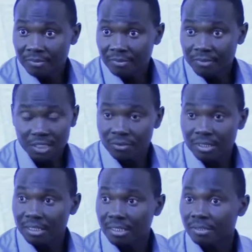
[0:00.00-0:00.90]
She
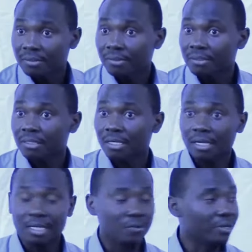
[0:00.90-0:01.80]
couldn't.
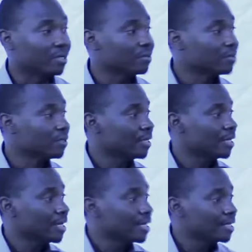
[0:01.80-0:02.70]
Hallelujah.
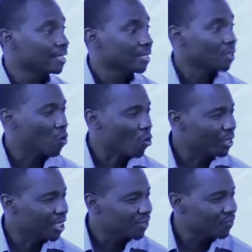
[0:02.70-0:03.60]

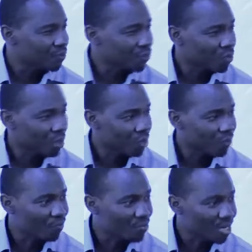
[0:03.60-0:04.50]
God is full
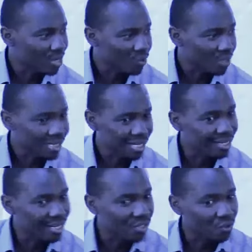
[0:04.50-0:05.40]
of miracles
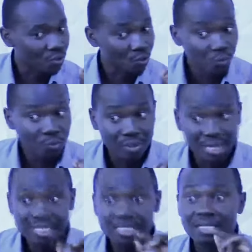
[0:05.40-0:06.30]
and has got good
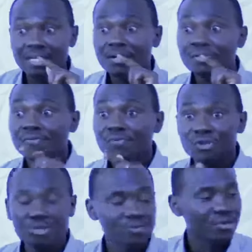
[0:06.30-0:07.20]
plans for
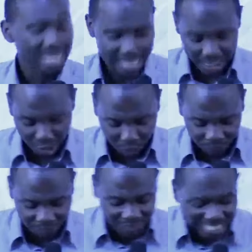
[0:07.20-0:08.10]
you.
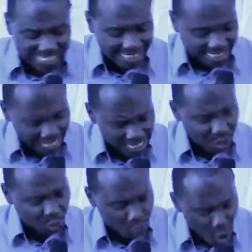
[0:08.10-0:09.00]
If these
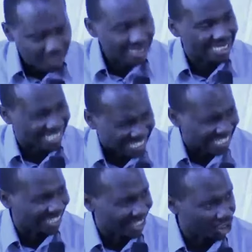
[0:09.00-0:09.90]
things don't
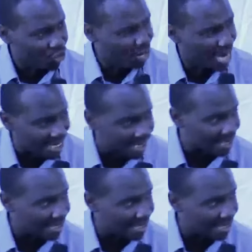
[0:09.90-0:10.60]
settle in your heart,